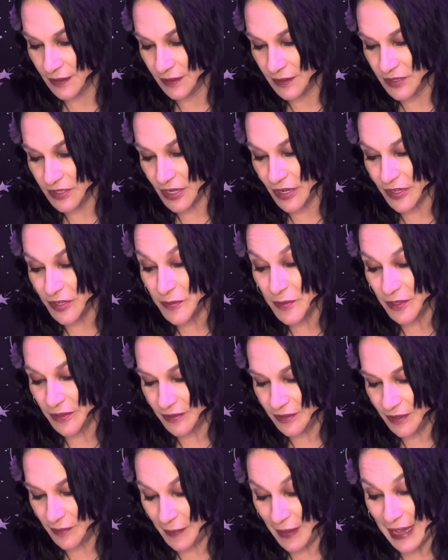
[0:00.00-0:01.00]
Dark
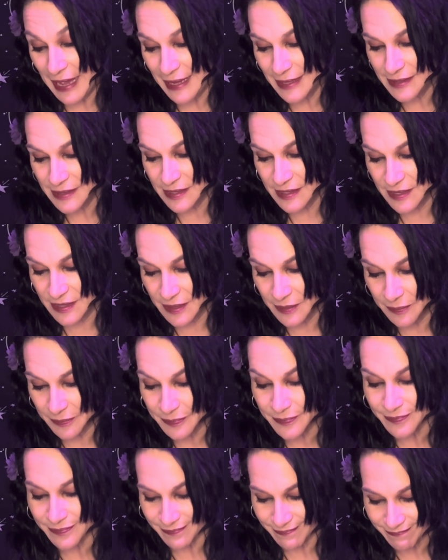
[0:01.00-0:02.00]
moon, the past.
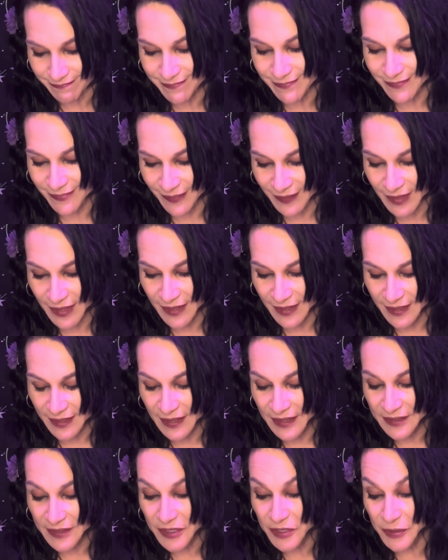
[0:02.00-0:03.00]

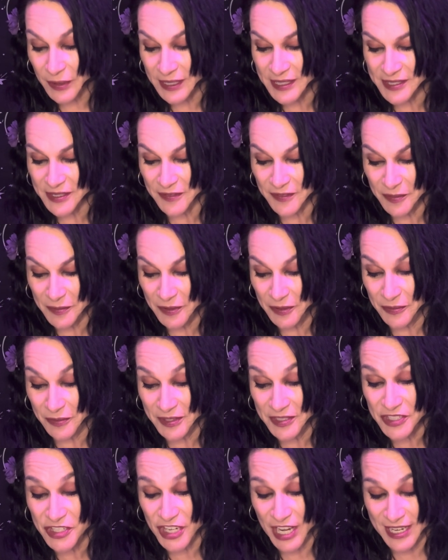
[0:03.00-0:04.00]
The Quicksilver moon
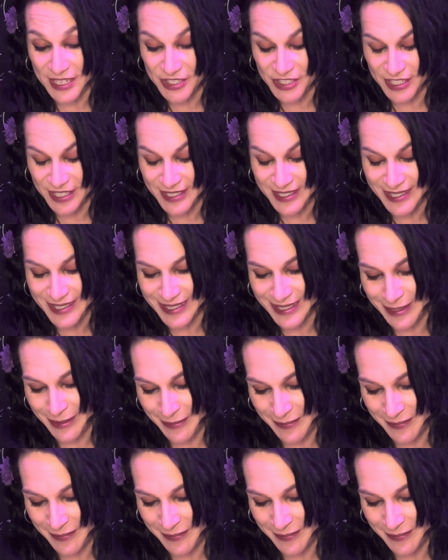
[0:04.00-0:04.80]
with changes.